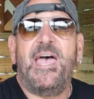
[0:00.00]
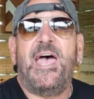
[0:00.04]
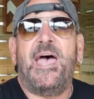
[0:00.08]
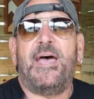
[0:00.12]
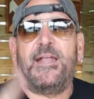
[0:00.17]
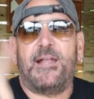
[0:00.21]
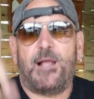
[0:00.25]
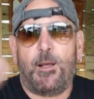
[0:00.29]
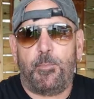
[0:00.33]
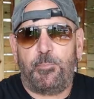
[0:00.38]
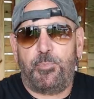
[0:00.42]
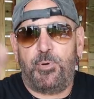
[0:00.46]

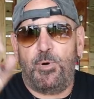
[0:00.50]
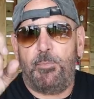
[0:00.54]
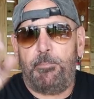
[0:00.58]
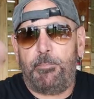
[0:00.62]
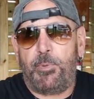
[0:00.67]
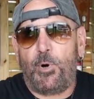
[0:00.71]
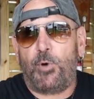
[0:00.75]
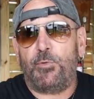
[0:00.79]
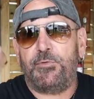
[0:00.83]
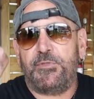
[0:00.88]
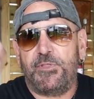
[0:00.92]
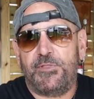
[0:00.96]
And I'll put
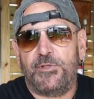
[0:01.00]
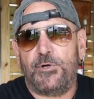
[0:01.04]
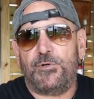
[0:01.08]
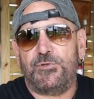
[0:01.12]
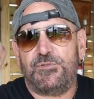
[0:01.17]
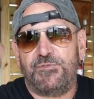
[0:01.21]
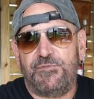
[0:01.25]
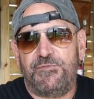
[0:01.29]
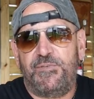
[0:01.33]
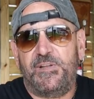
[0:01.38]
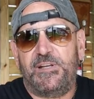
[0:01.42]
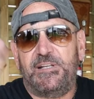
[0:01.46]
both of
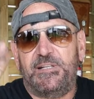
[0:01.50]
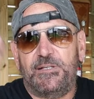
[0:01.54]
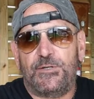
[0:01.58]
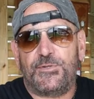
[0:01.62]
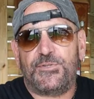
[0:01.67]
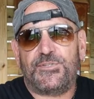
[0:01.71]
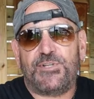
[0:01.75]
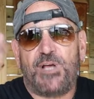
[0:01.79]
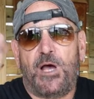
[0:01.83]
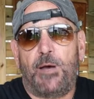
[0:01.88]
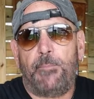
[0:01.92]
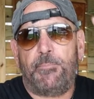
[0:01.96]
those
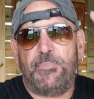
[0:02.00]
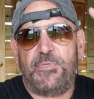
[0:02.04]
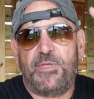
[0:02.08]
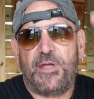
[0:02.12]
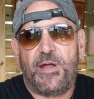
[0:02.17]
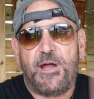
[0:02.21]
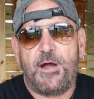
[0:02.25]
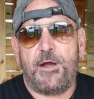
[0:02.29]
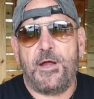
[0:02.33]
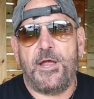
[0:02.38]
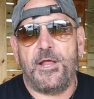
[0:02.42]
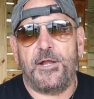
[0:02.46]
videos up
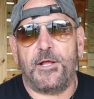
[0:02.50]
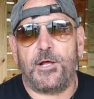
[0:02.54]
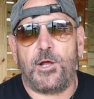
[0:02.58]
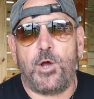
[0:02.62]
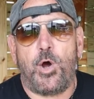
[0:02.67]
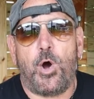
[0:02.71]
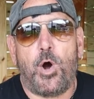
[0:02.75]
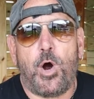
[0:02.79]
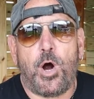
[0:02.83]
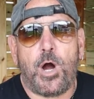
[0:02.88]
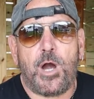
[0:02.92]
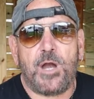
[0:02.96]
there in a
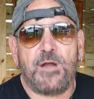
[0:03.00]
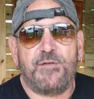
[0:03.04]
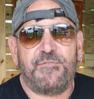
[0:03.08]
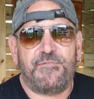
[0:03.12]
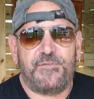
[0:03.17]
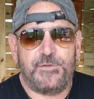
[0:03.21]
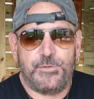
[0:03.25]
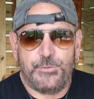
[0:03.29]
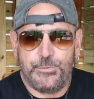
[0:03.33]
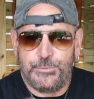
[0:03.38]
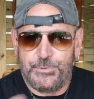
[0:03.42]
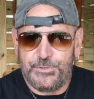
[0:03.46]
card
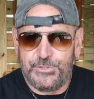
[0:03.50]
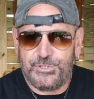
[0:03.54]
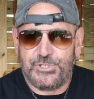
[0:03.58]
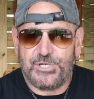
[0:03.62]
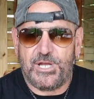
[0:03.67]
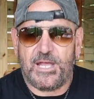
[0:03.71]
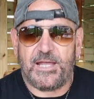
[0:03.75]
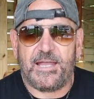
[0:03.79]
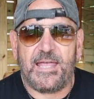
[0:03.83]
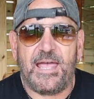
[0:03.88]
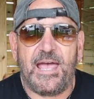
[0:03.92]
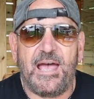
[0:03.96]
for you to
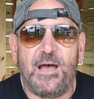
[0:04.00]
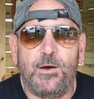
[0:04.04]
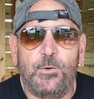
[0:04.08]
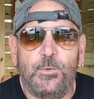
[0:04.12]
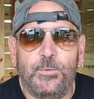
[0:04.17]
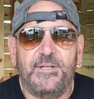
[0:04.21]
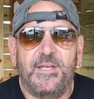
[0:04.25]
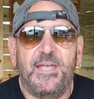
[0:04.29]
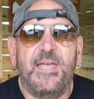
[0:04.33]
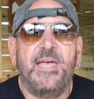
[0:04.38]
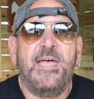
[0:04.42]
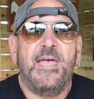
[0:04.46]
check out.